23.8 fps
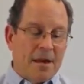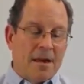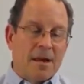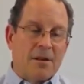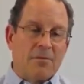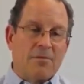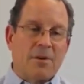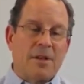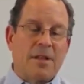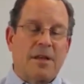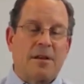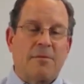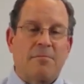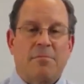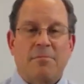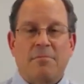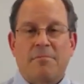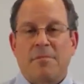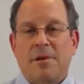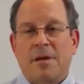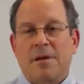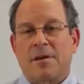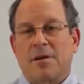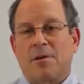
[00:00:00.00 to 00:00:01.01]
And really,
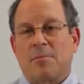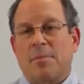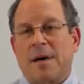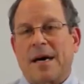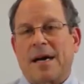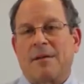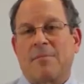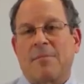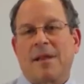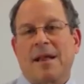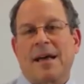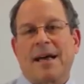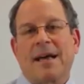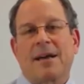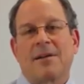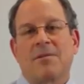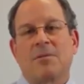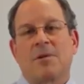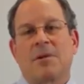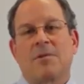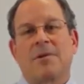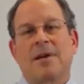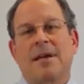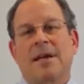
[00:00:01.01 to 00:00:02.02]
bottom line,
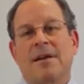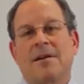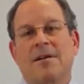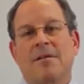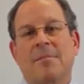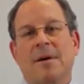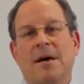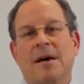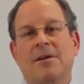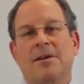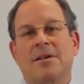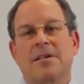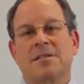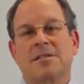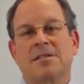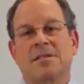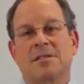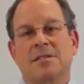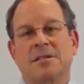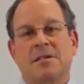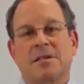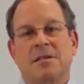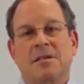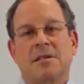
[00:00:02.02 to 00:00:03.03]
what we hear about
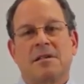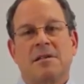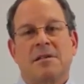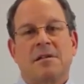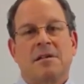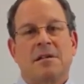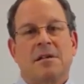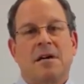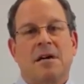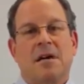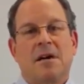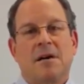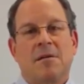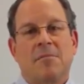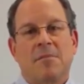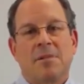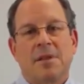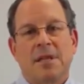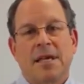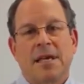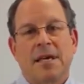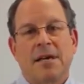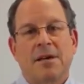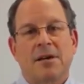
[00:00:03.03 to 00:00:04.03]
is
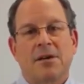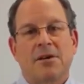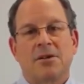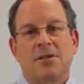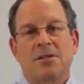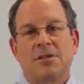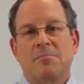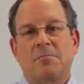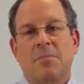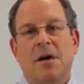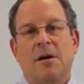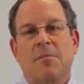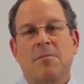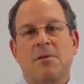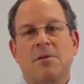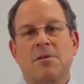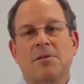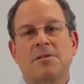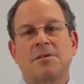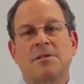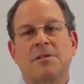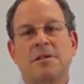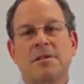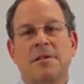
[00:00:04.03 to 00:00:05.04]
leakers,
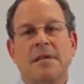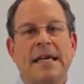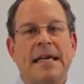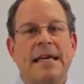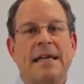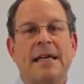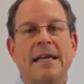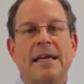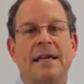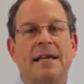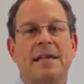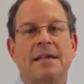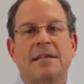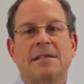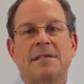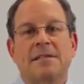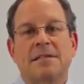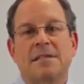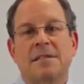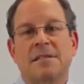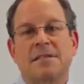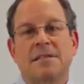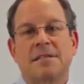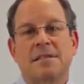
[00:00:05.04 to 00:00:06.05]
bubbles, and
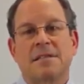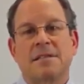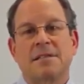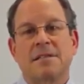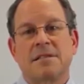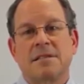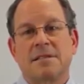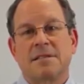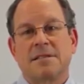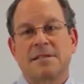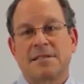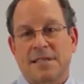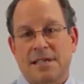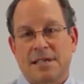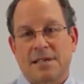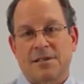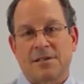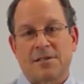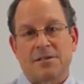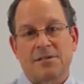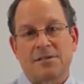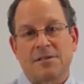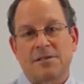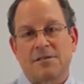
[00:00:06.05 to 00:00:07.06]
inconsistent
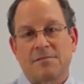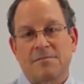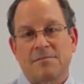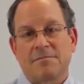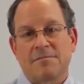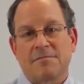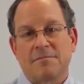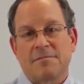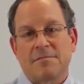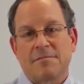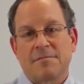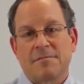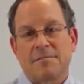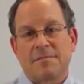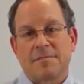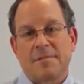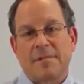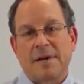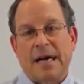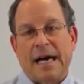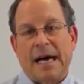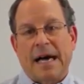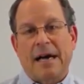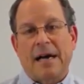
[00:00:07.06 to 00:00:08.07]
seals.
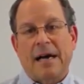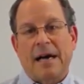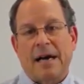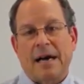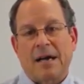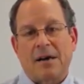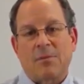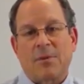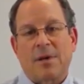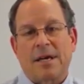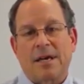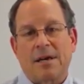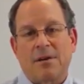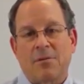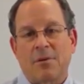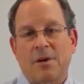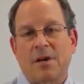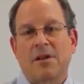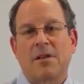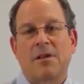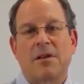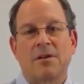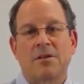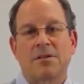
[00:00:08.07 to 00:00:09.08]
How do we get
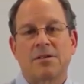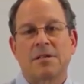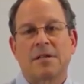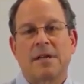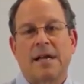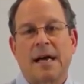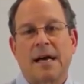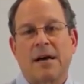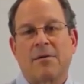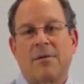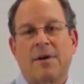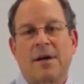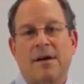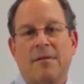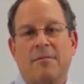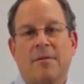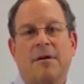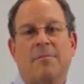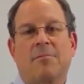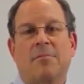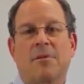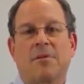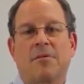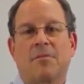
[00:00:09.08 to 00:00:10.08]
rid of those, and how do we come
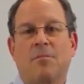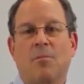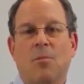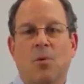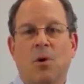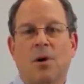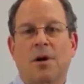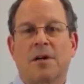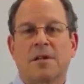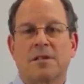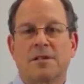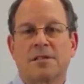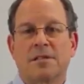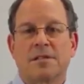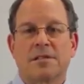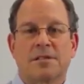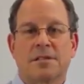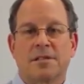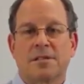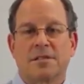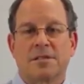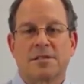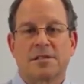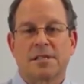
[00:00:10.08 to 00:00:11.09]
up with more
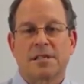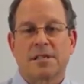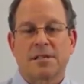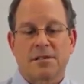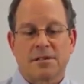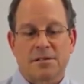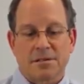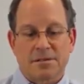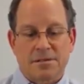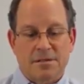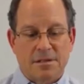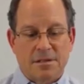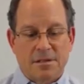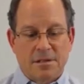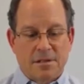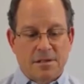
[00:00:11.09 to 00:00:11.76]
consistent seals?